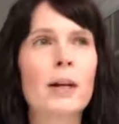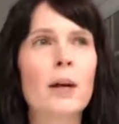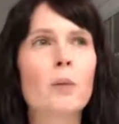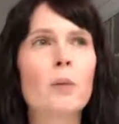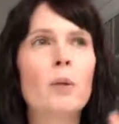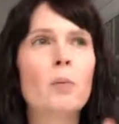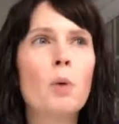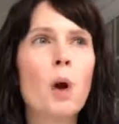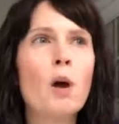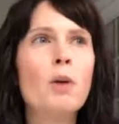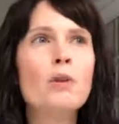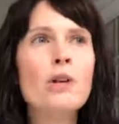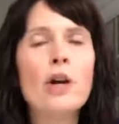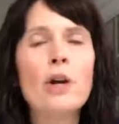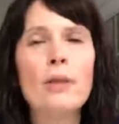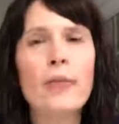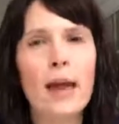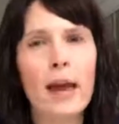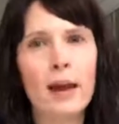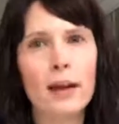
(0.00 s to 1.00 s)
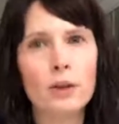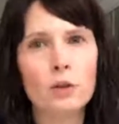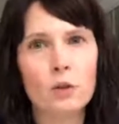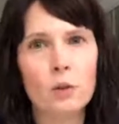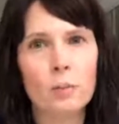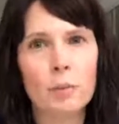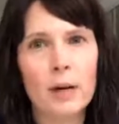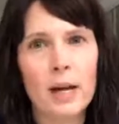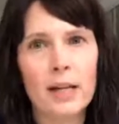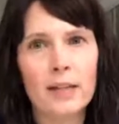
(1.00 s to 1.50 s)
Now, we won't know the
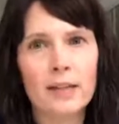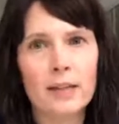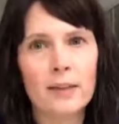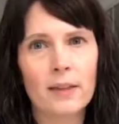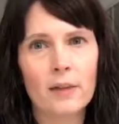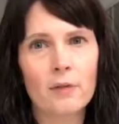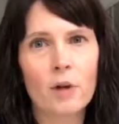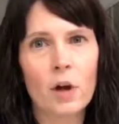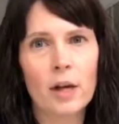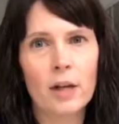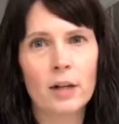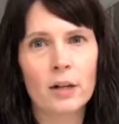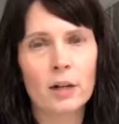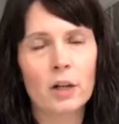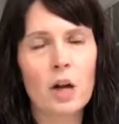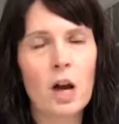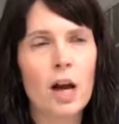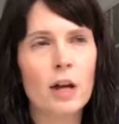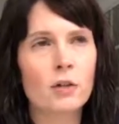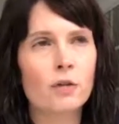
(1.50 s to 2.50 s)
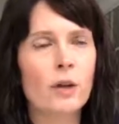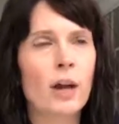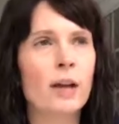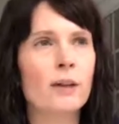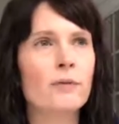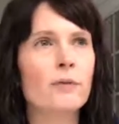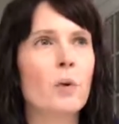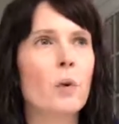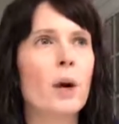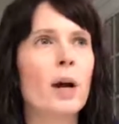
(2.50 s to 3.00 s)
actual price that they've gone under
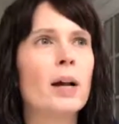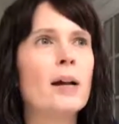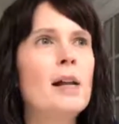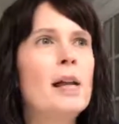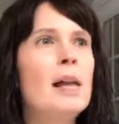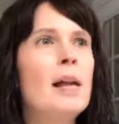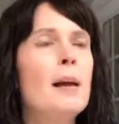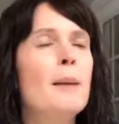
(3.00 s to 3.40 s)
contract for.